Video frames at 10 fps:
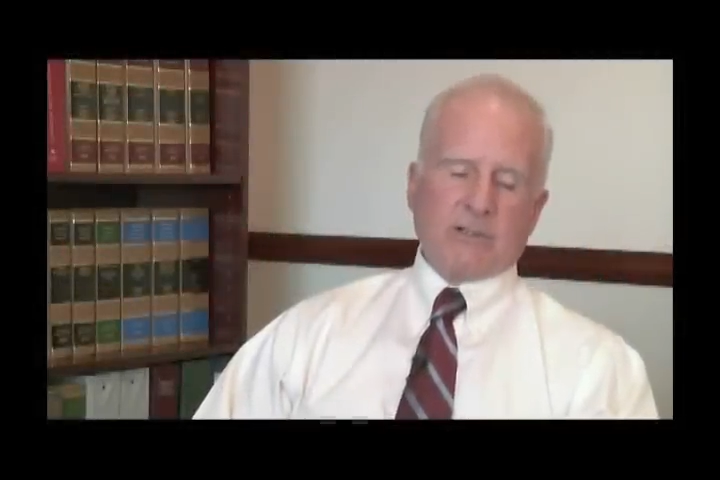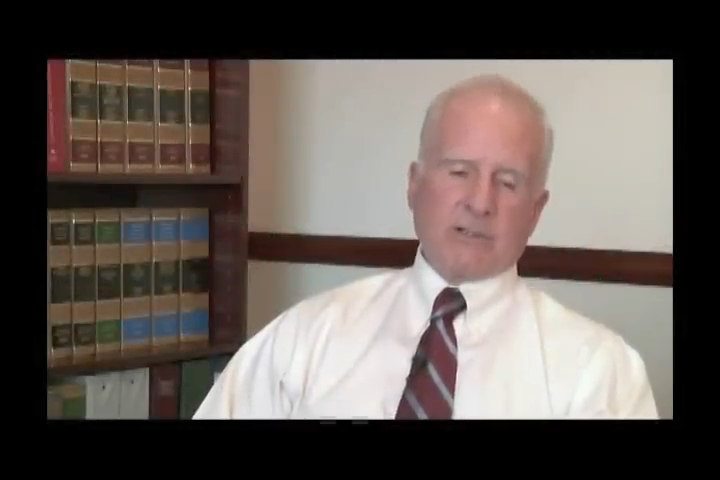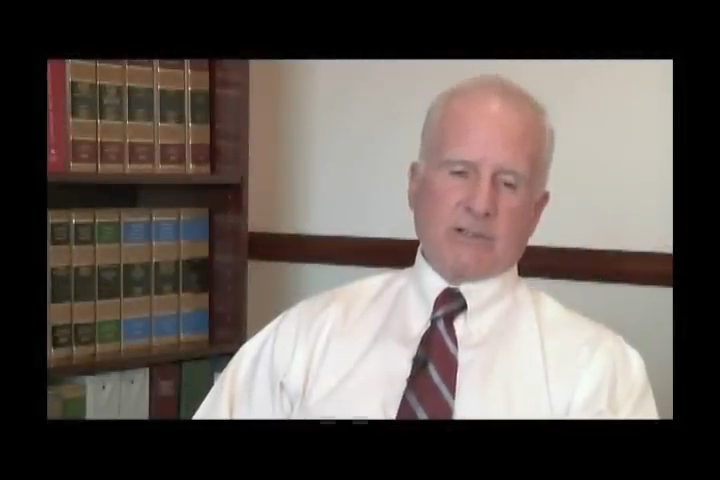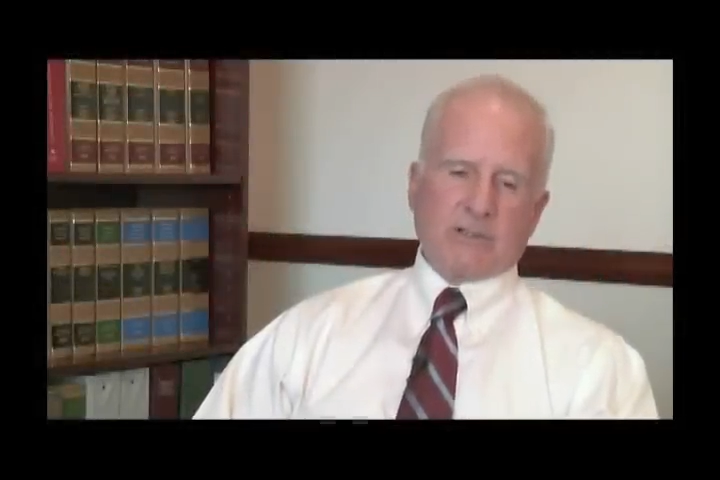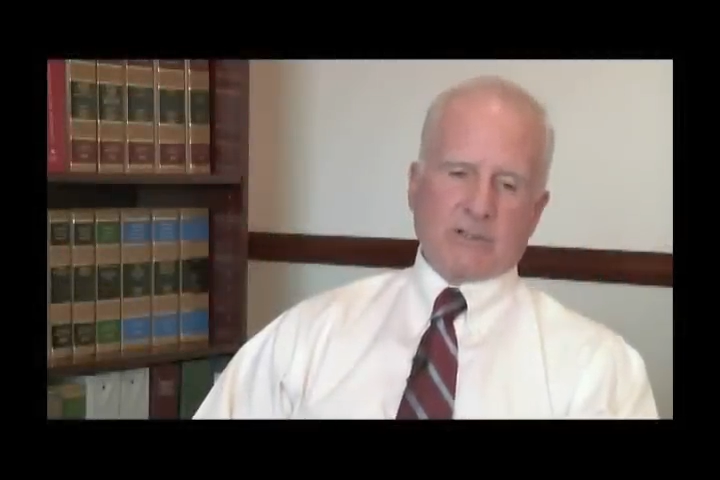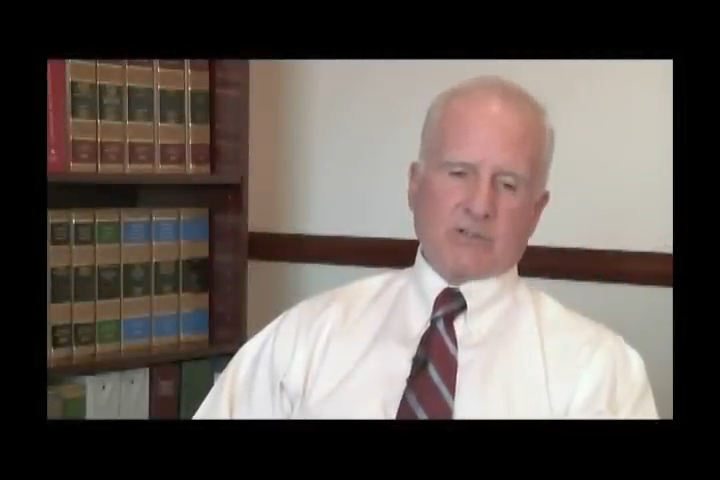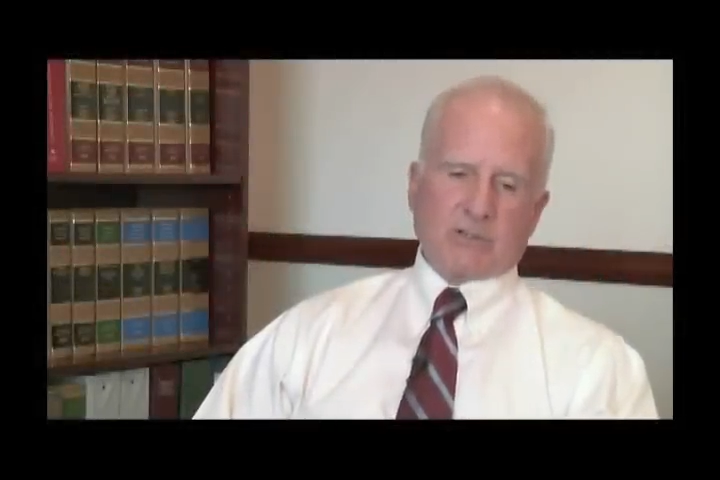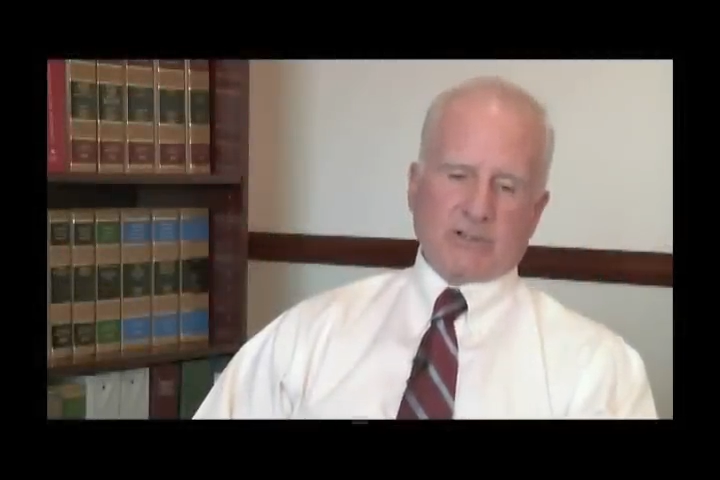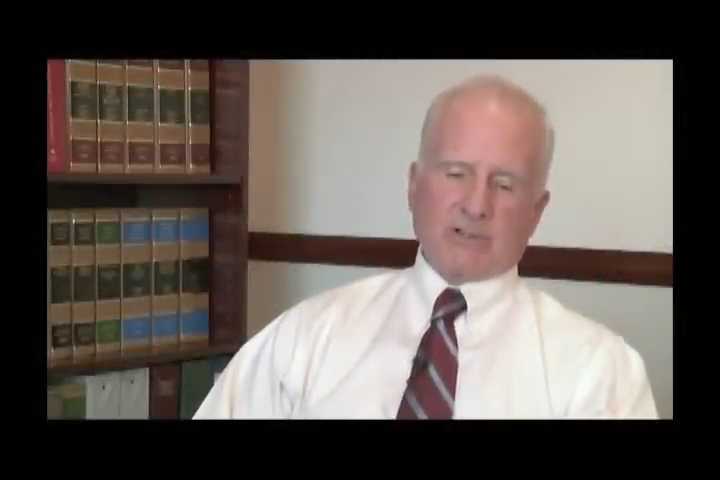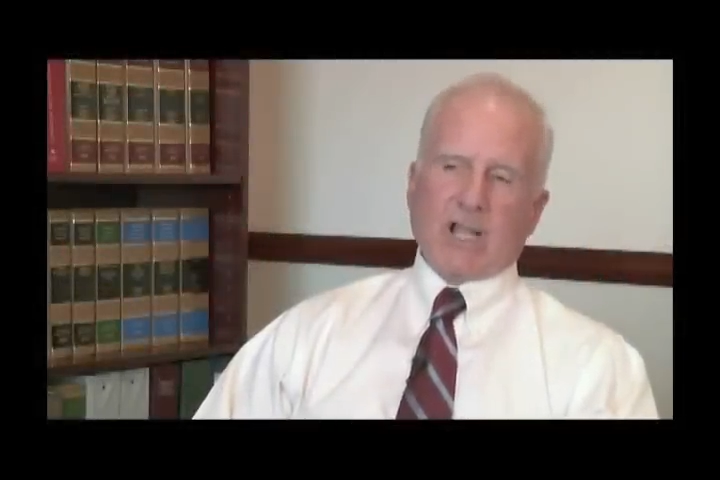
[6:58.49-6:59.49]
in
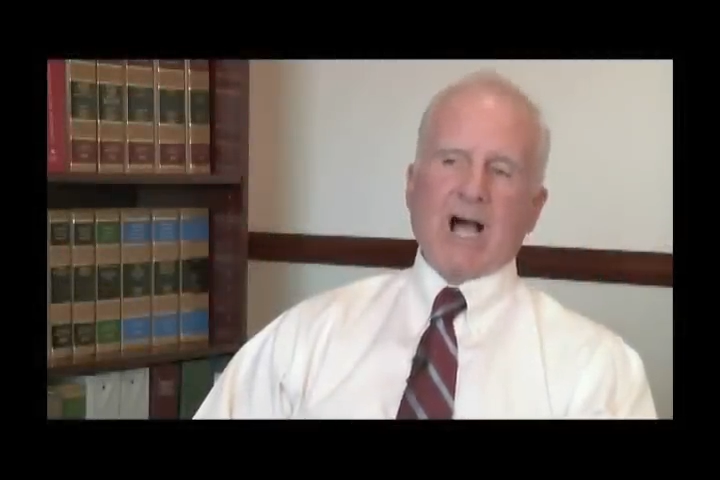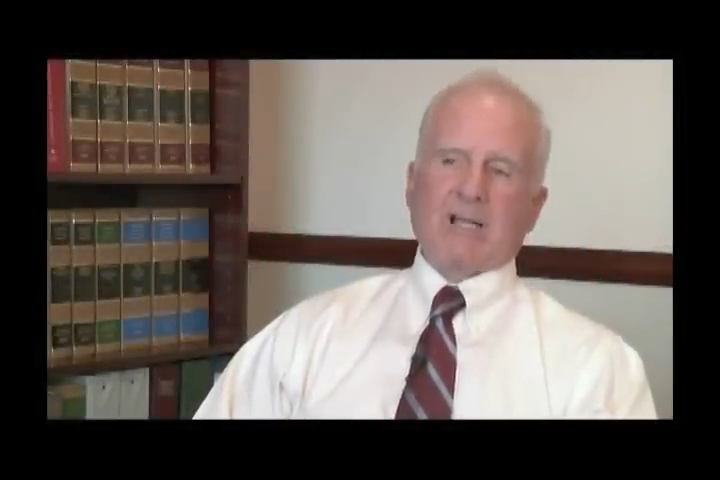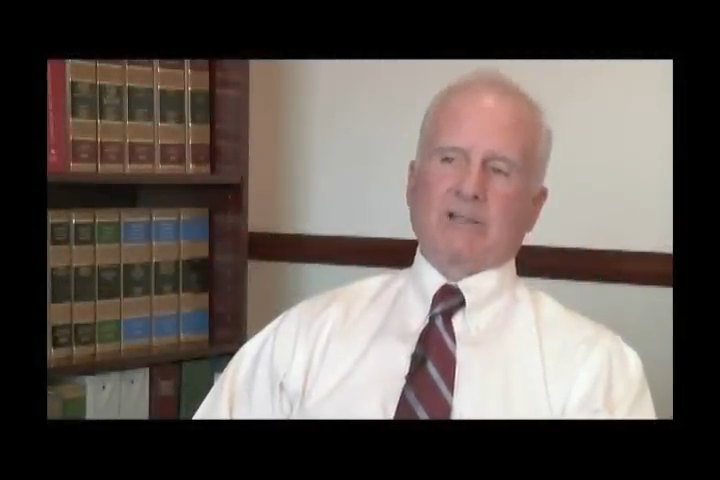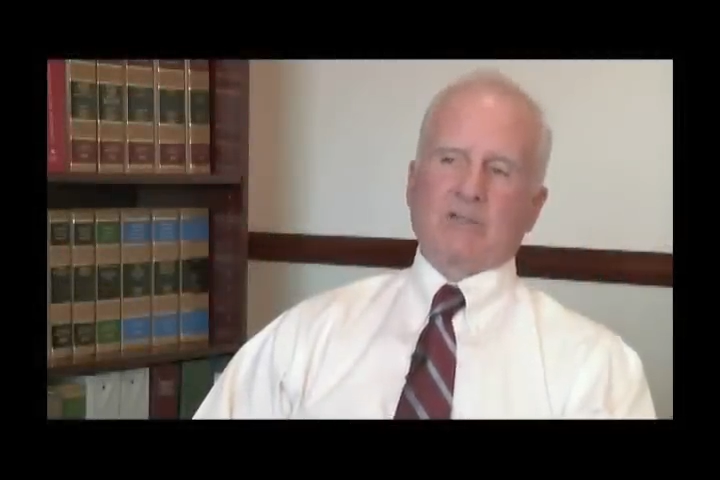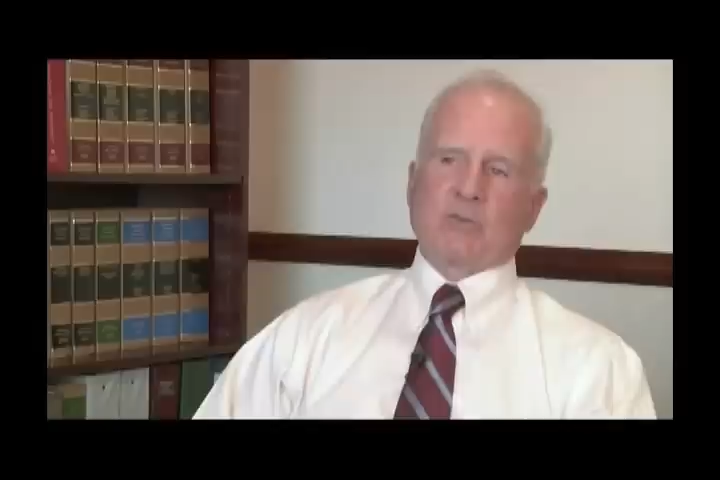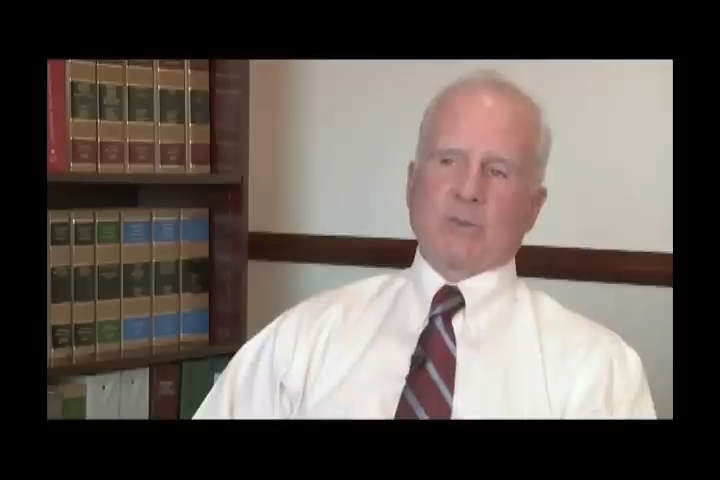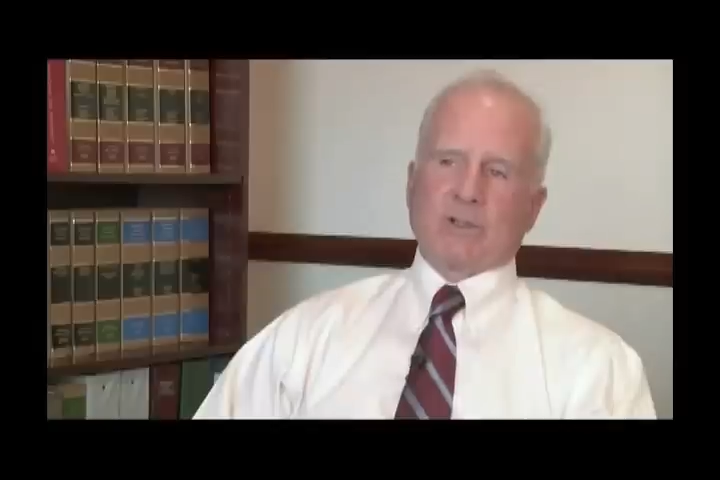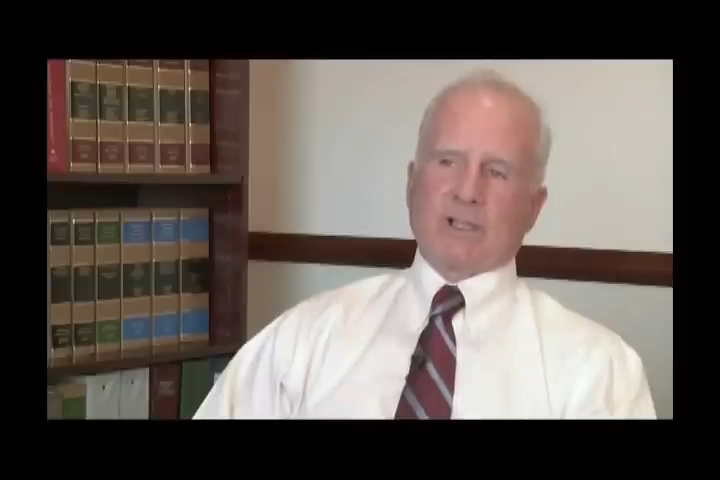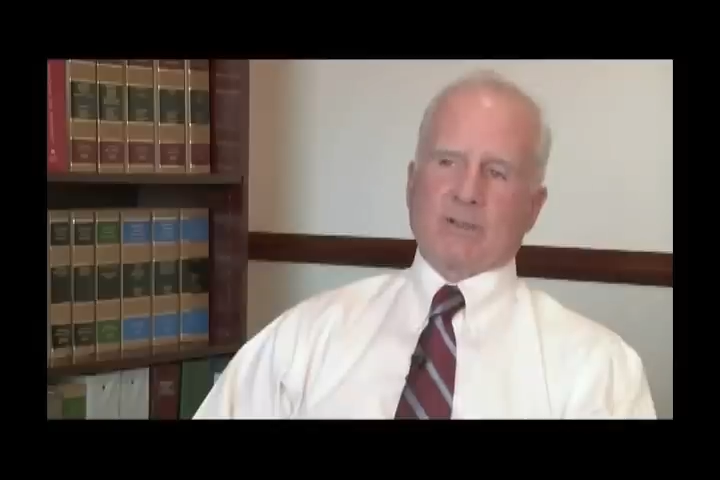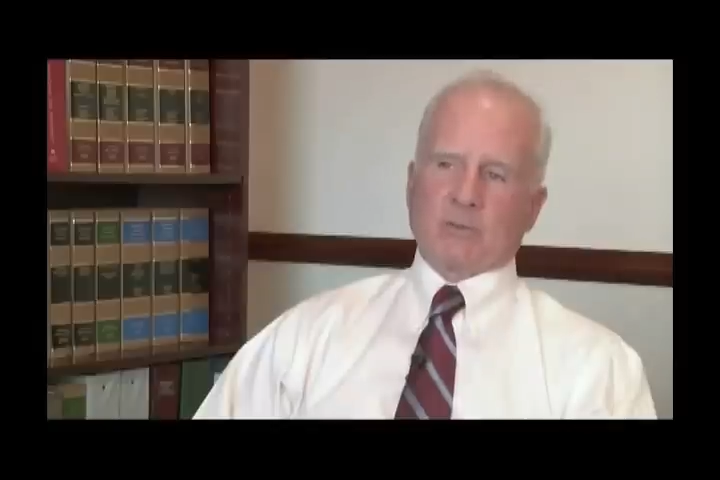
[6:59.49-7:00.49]
this little college
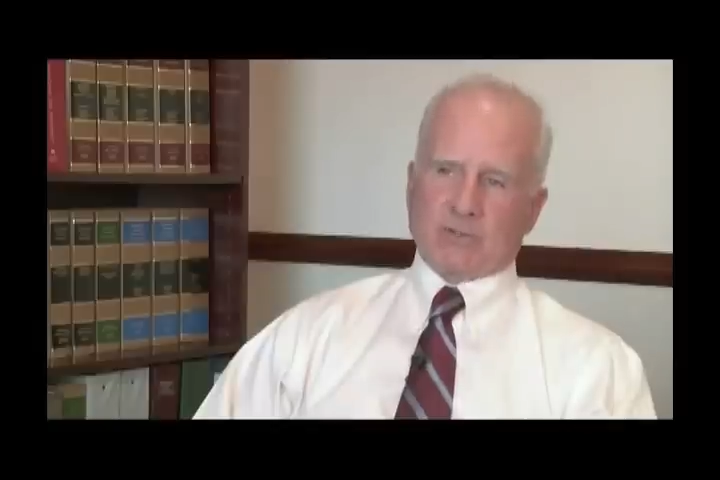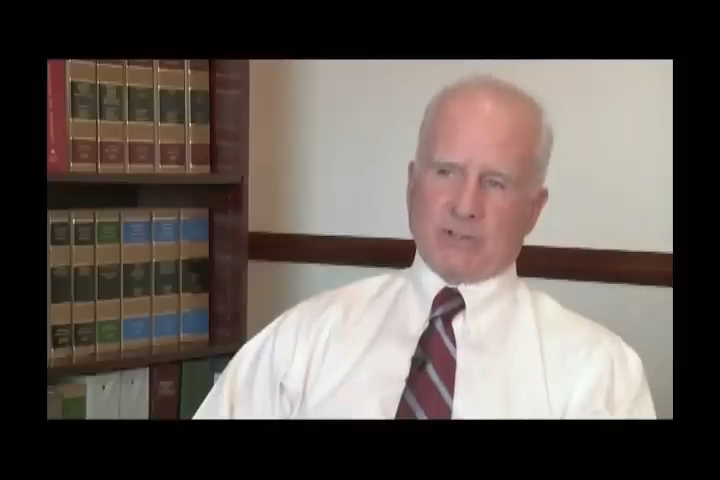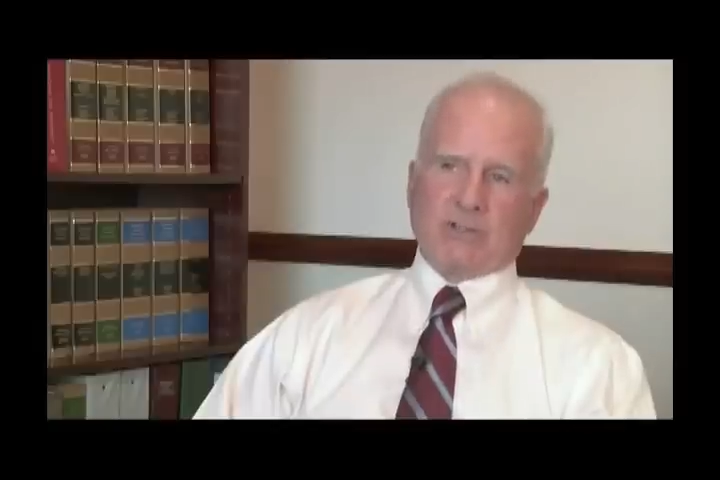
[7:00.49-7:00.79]
when I was